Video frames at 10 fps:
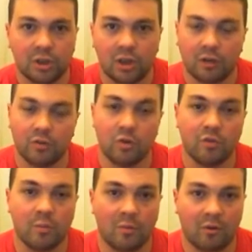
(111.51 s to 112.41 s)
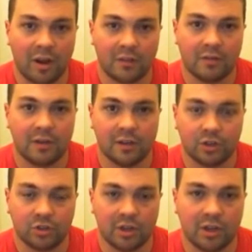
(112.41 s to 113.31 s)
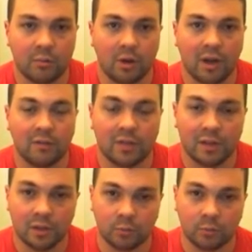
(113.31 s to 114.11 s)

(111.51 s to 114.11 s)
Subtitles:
a few of them arriving at the training and what have you,